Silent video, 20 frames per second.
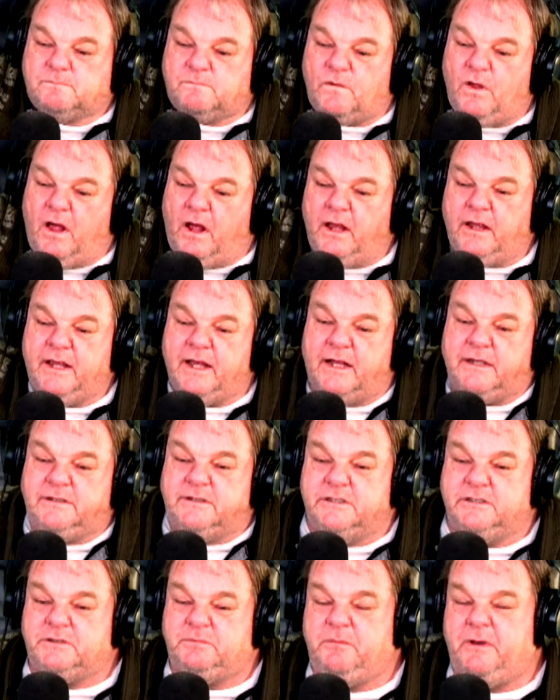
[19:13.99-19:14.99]
I got
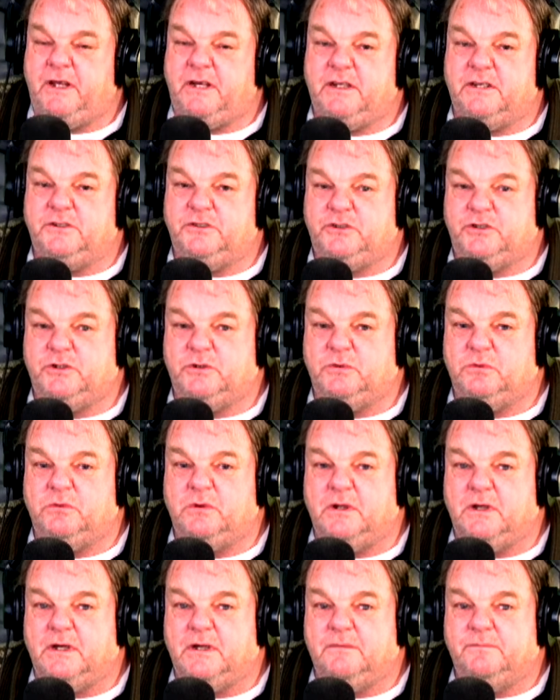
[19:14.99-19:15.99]
this made into,
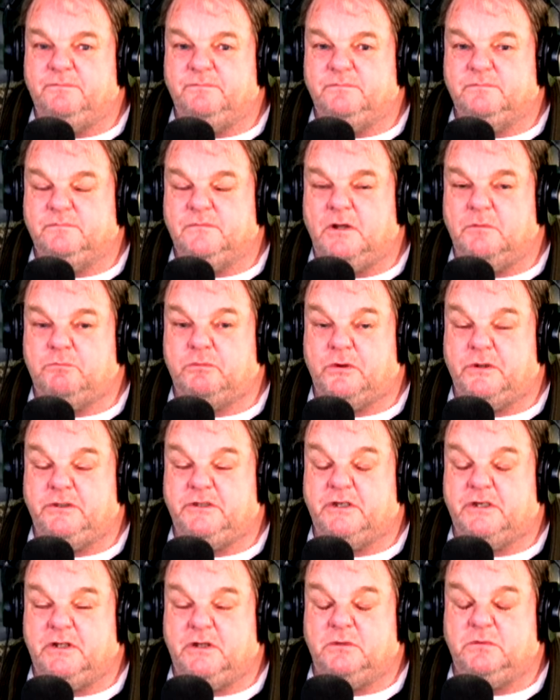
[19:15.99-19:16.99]
I
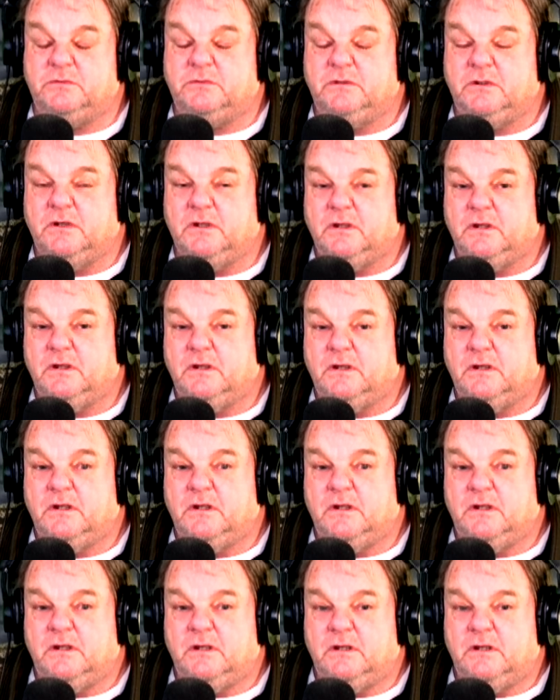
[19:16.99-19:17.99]
printed out,
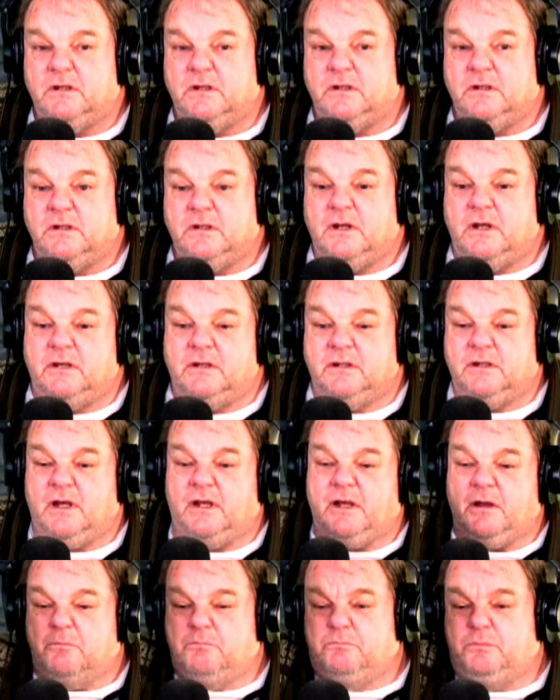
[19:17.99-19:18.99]
and I
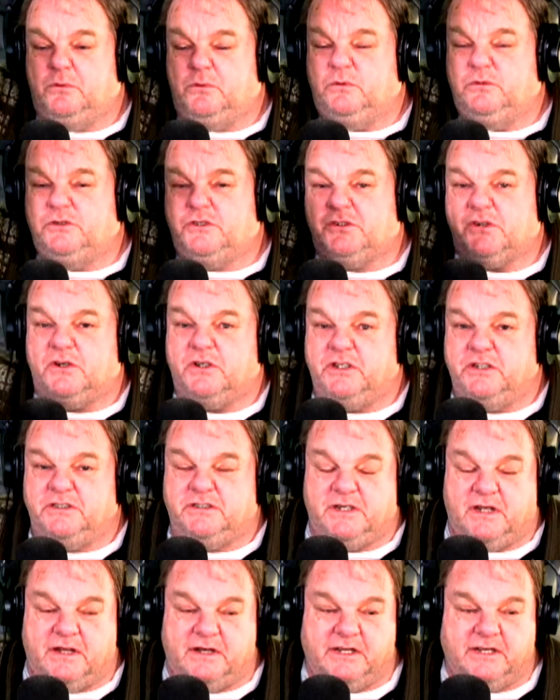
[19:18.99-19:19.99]
got
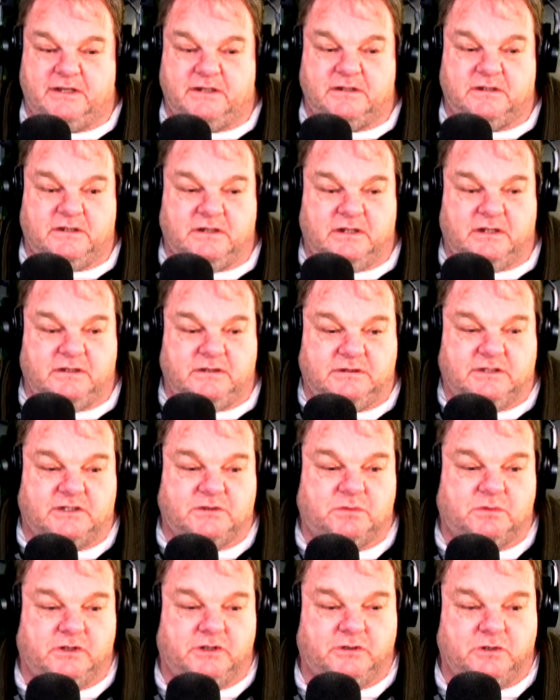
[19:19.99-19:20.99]
bullseyes on it, and
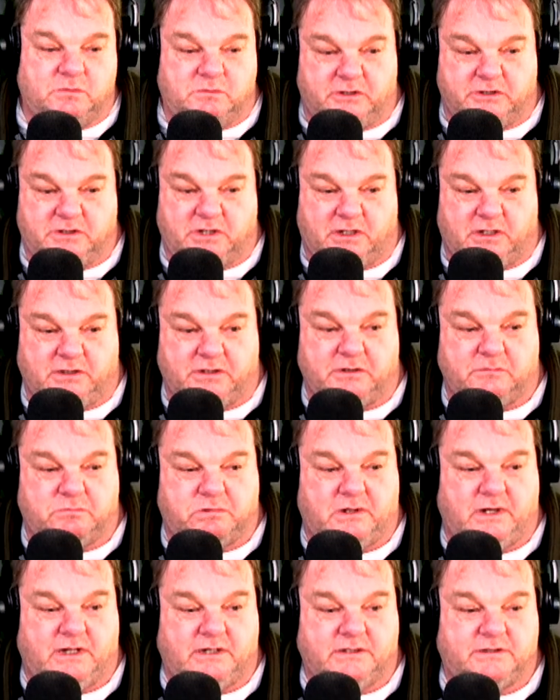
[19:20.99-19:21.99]
that's what I do my target
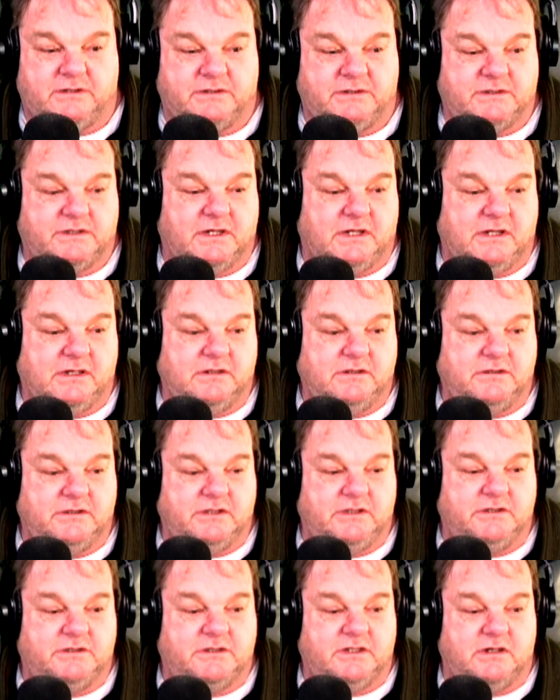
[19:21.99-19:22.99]
practice on.
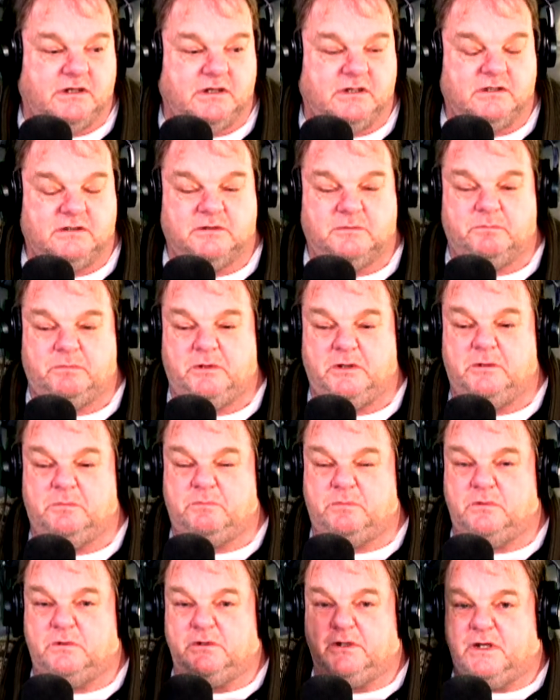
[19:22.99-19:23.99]
These are the
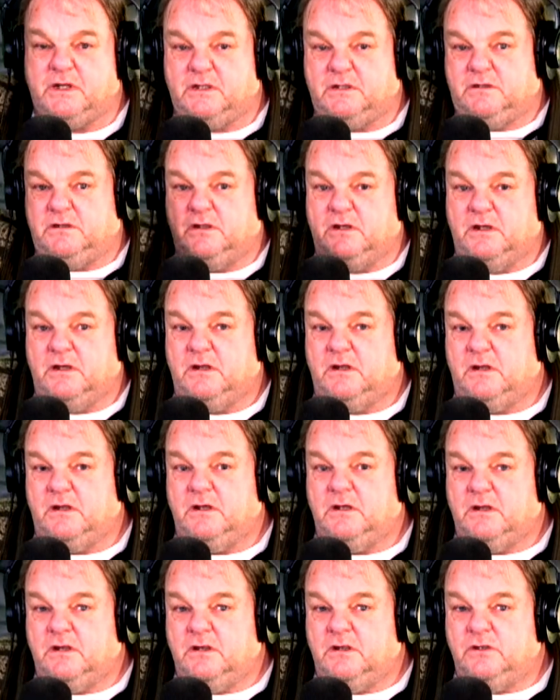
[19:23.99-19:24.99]
people that
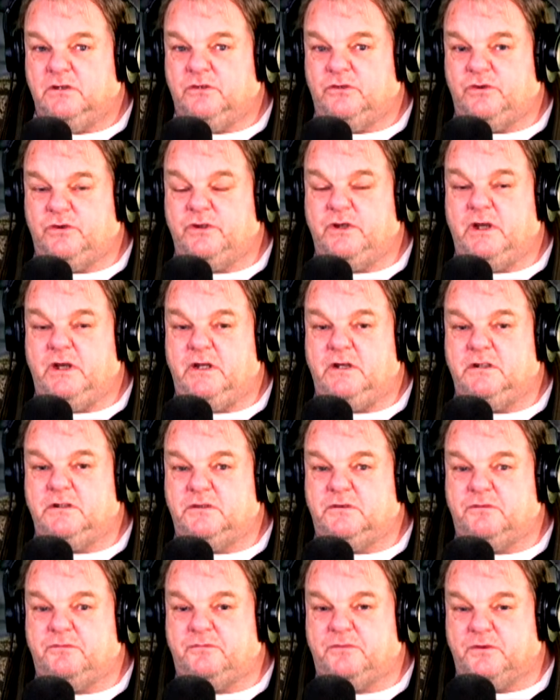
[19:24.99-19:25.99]
created
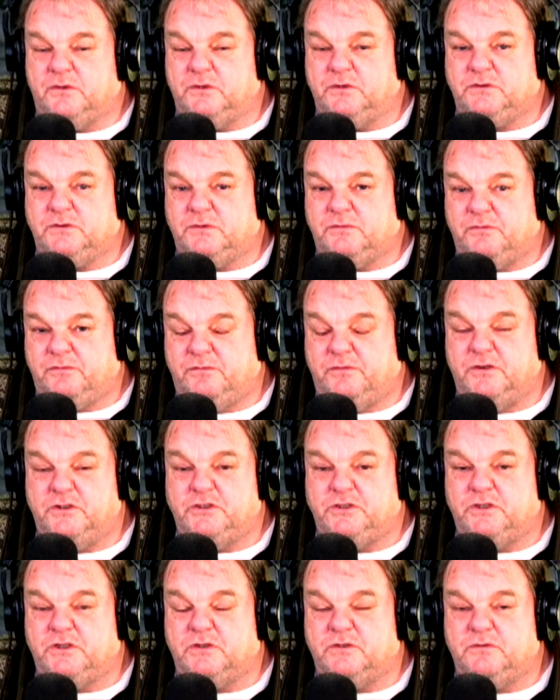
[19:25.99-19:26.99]
the first
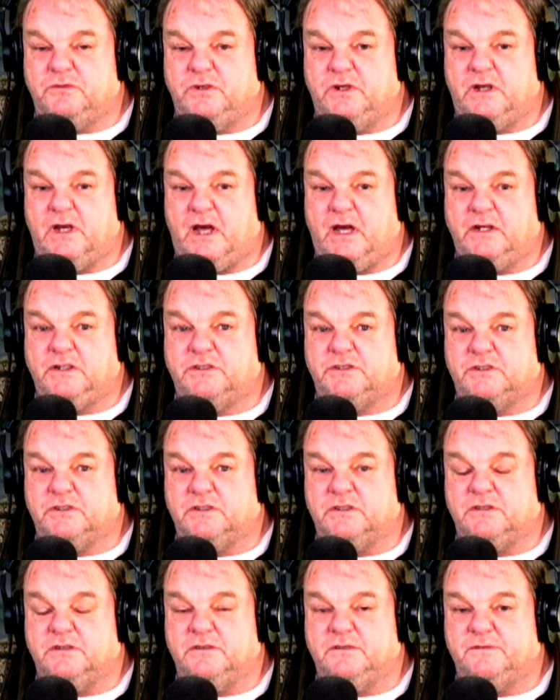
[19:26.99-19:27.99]
fission
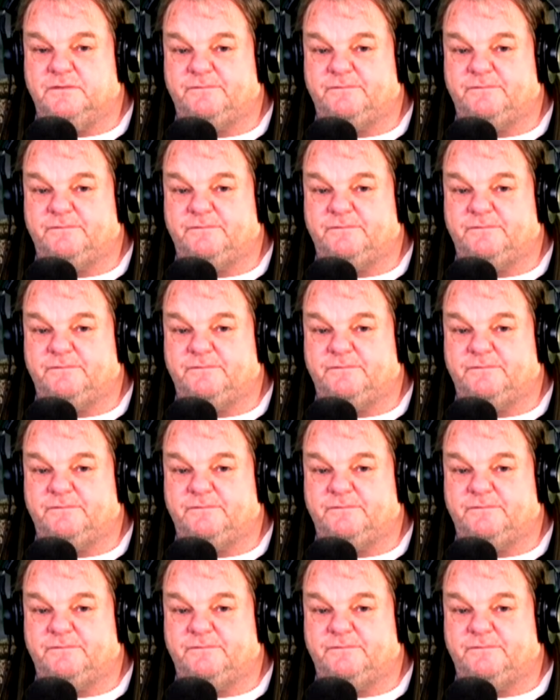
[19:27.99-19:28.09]
reaction.